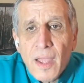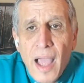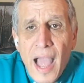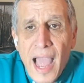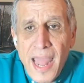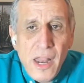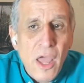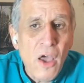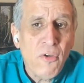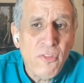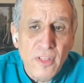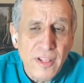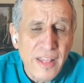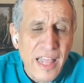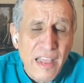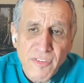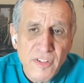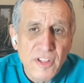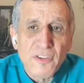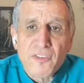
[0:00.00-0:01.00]
I know the
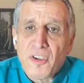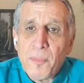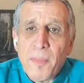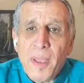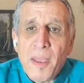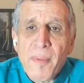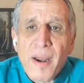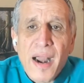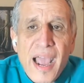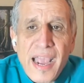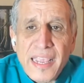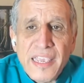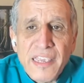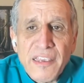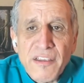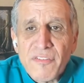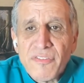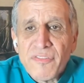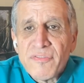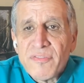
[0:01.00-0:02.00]
level of commitment I
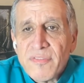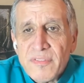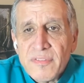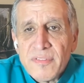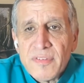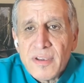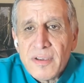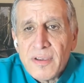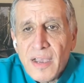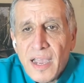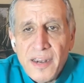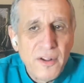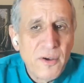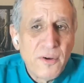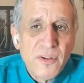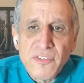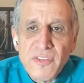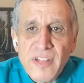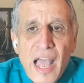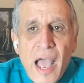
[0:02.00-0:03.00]
give. I
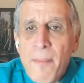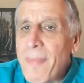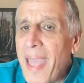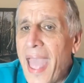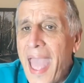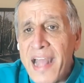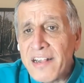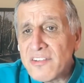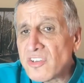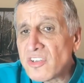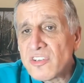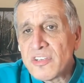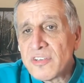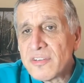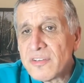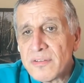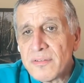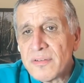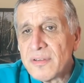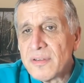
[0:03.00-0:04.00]
know it's not matched.
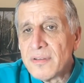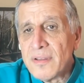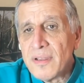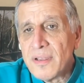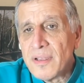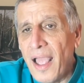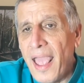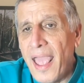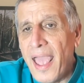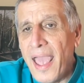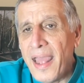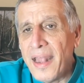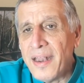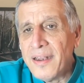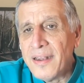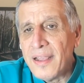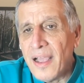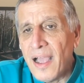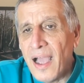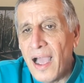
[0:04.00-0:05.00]

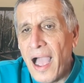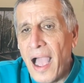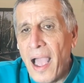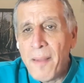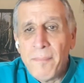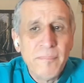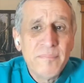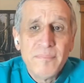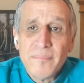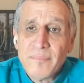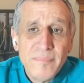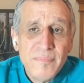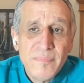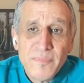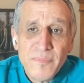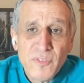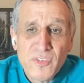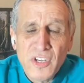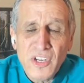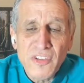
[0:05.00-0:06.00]
And I'm
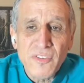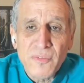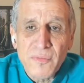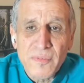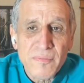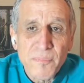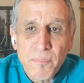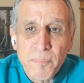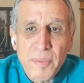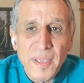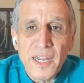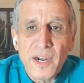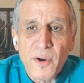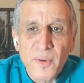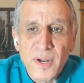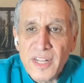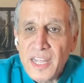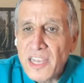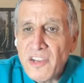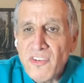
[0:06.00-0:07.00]
just be in a
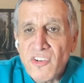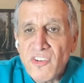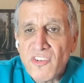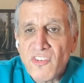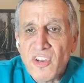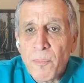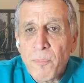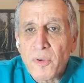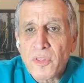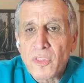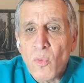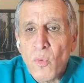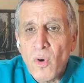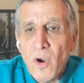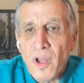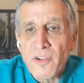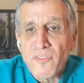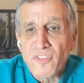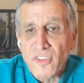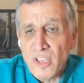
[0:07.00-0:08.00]
relationship with the
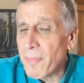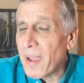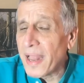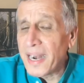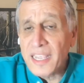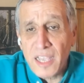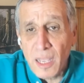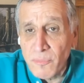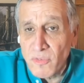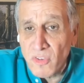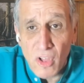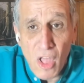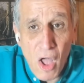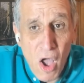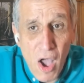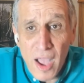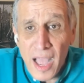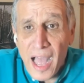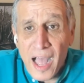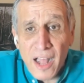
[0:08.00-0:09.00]
world. If somebody comes
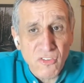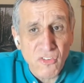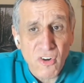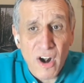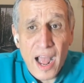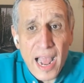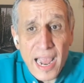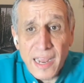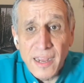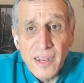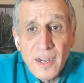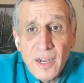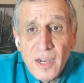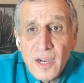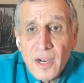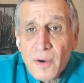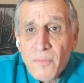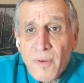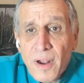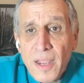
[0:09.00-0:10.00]
along, I'll try,
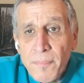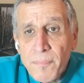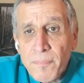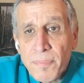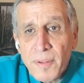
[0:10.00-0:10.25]
right?